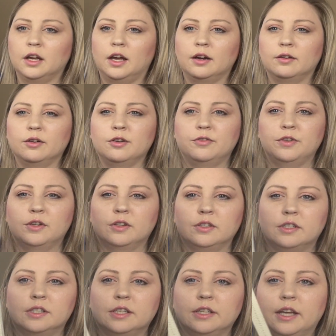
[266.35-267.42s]
I don't know if you can
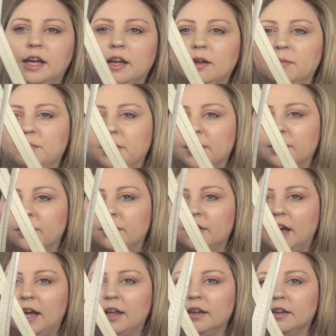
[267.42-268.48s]
see that, but
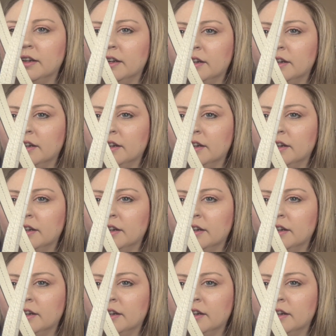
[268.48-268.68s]
that